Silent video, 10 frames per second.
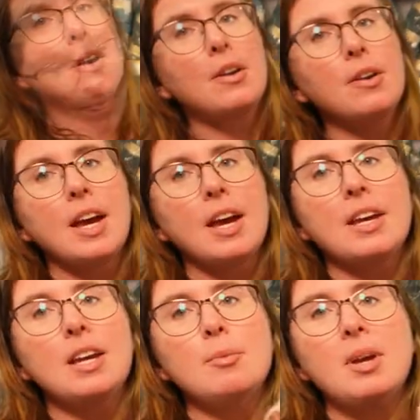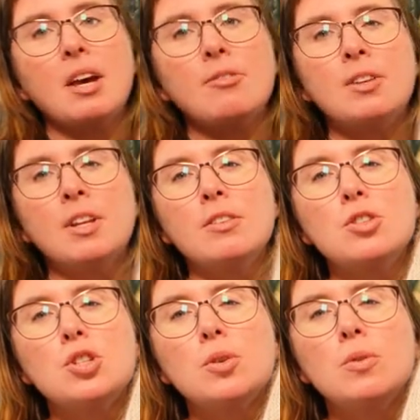Okay, here we have another
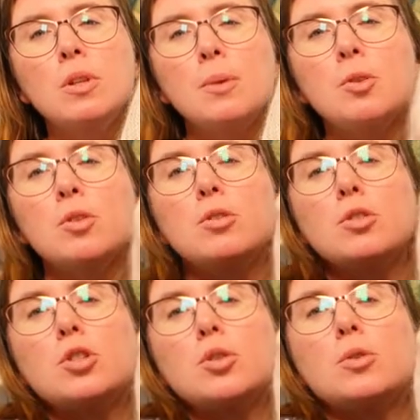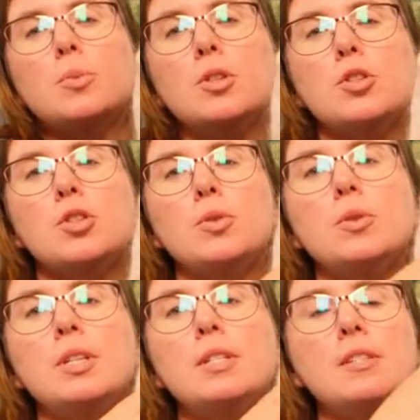shawl. I'm not sure what the
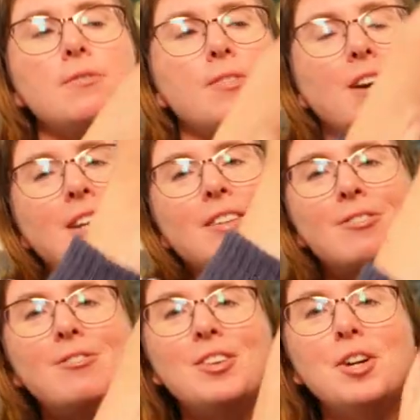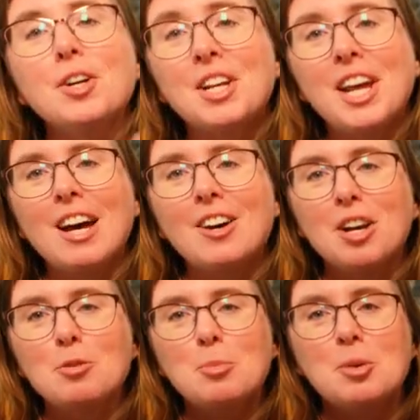shawl is. If I figure it out,
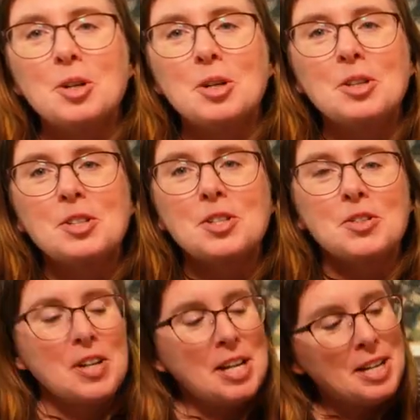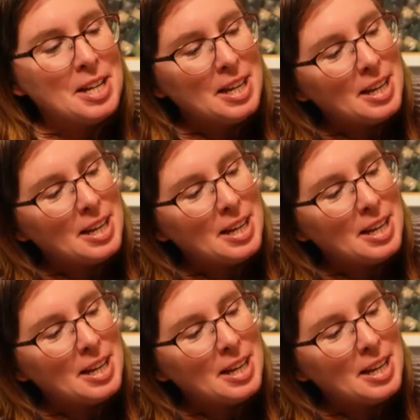I will put it on the screen.